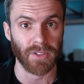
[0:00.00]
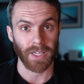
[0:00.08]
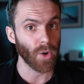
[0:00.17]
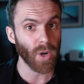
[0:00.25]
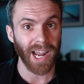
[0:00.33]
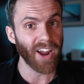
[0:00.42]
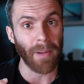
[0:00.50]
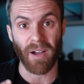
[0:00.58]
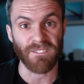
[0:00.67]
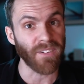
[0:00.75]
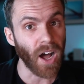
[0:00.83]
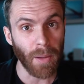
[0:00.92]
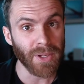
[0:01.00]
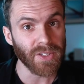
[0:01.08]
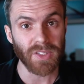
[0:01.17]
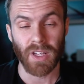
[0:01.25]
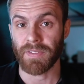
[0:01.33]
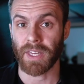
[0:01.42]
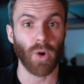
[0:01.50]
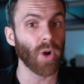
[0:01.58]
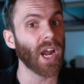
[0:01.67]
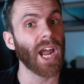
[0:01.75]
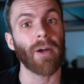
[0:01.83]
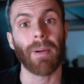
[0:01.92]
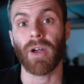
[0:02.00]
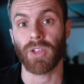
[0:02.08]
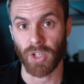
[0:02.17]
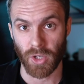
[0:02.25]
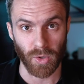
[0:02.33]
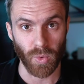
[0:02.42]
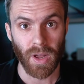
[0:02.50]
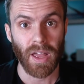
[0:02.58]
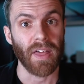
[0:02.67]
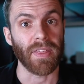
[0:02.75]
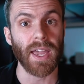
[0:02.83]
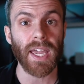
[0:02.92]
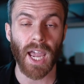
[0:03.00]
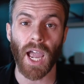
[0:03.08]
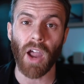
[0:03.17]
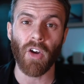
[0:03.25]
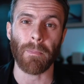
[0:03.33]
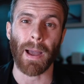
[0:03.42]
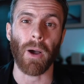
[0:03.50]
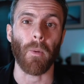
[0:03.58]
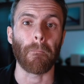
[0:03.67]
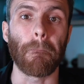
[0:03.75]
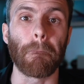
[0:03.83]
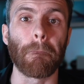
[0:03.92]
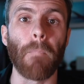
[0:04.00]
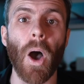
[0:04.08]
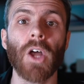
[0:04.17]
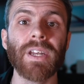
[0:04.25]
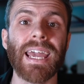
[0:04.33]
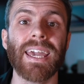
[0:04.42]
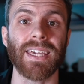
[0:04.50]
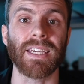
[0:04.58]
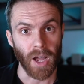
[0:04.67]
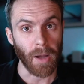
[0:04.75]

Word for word: They don't care about farmers, they don't care about you, they care about money.